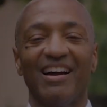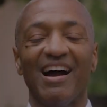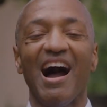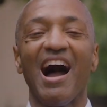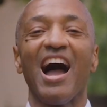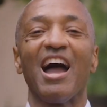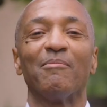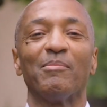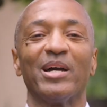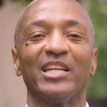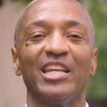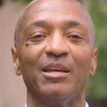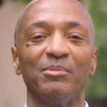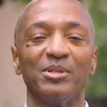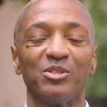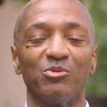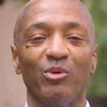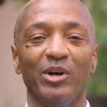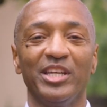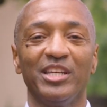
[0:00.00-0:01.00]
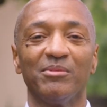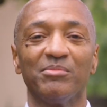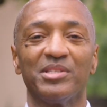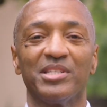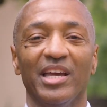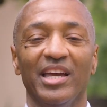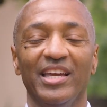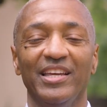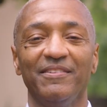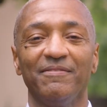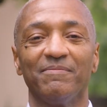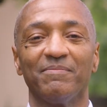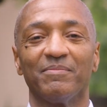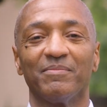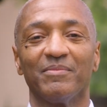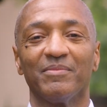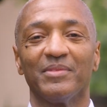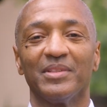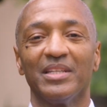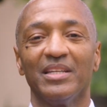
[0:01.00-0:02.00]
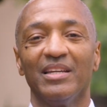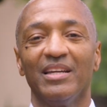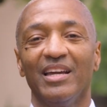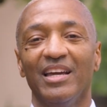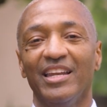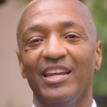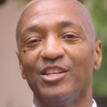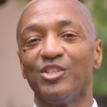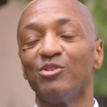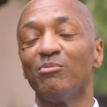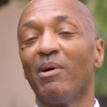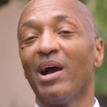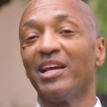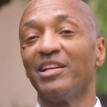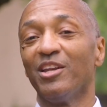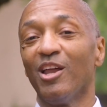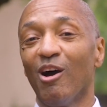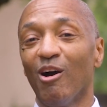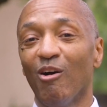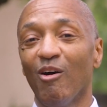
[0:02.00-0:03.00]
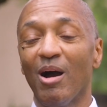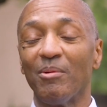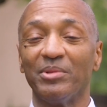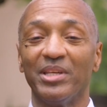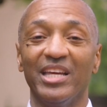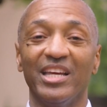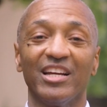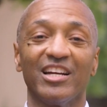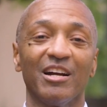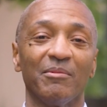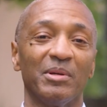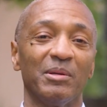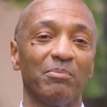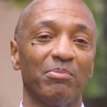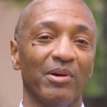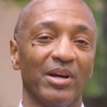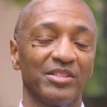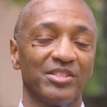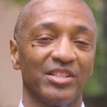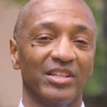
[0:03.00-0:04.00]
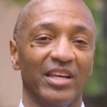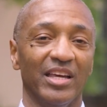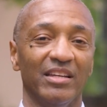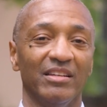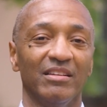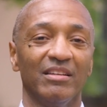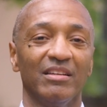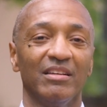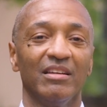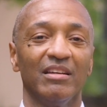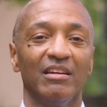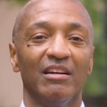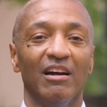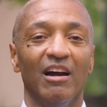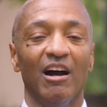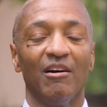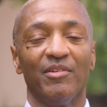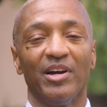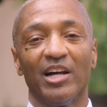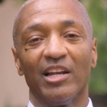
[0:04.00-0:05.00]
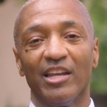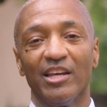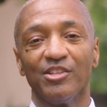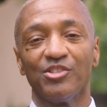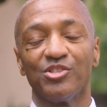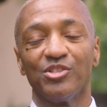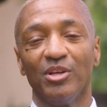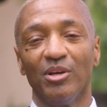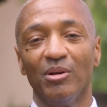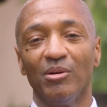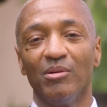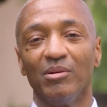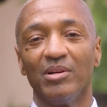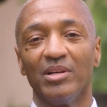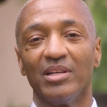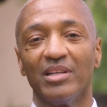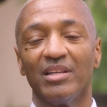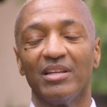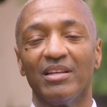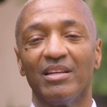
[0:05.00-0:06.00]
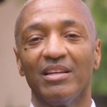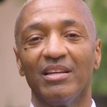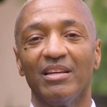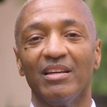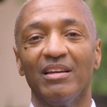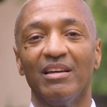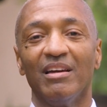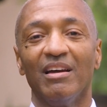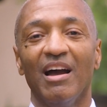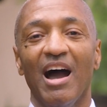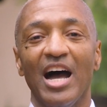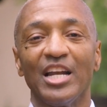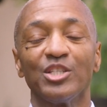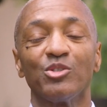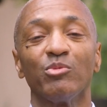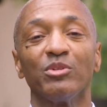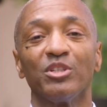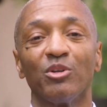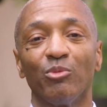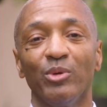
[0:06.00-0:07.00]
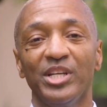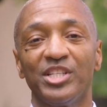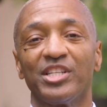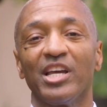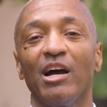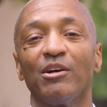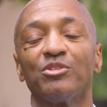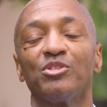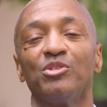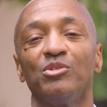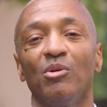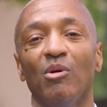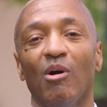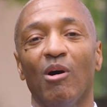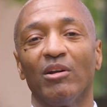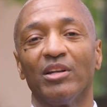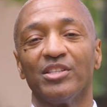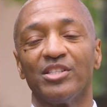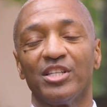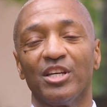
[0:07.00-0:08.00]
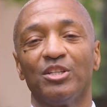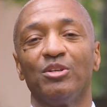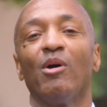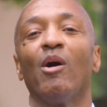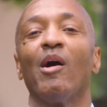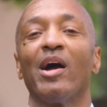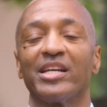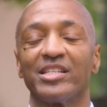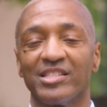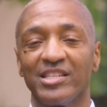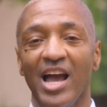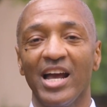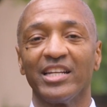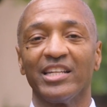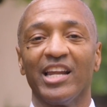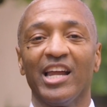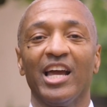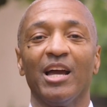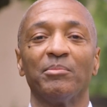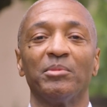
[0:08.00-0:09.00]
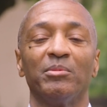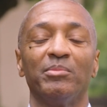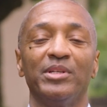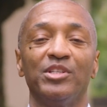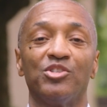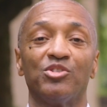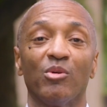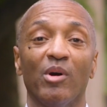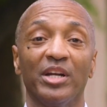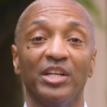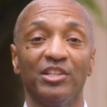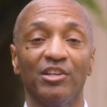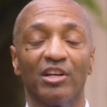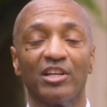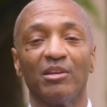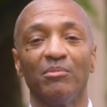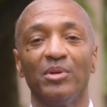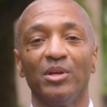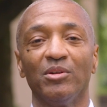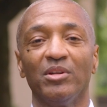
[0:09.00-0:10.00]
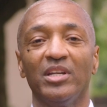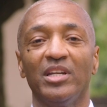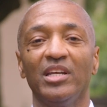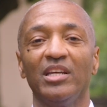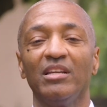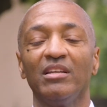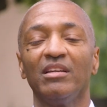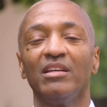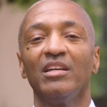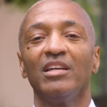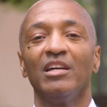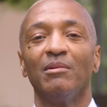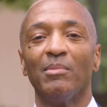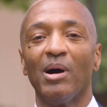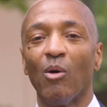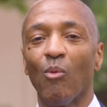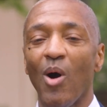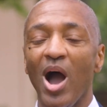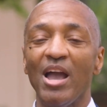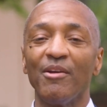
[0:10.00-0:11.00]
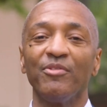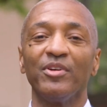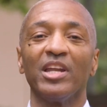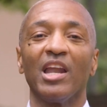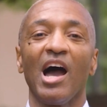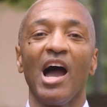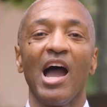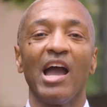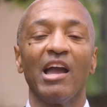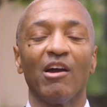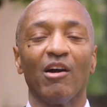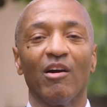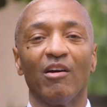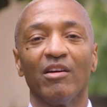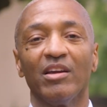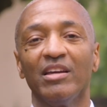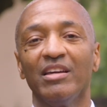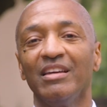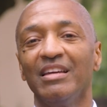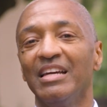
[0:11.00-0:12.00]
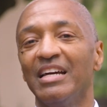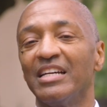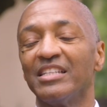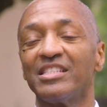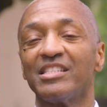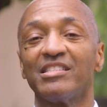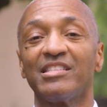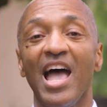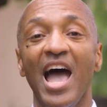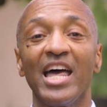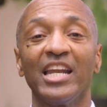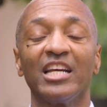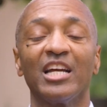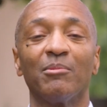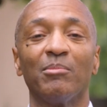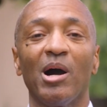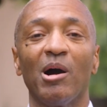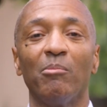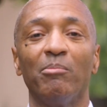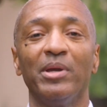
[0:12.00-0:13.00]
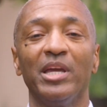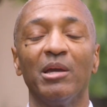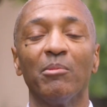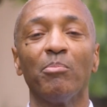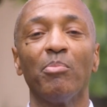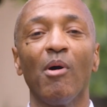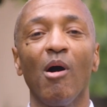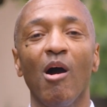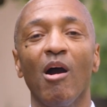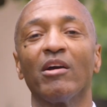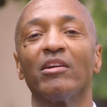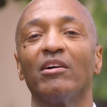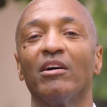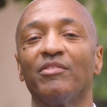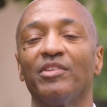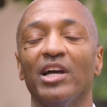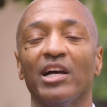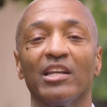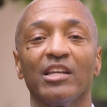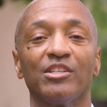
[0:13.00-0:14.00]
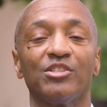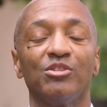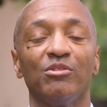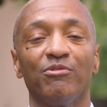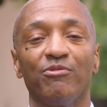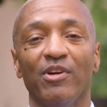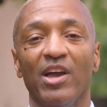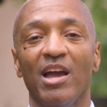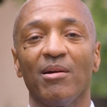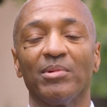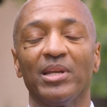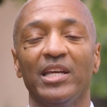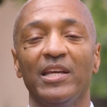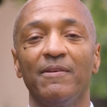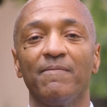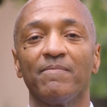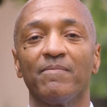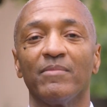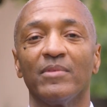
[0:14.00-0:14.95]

Hi, my name is William Tate, and as you might know, I'm the incoming president of LSU. I just wanted to reach out to you all and tell you how excited I am to be joining your community. My wife and I are ecstatic about being part of the LSU family.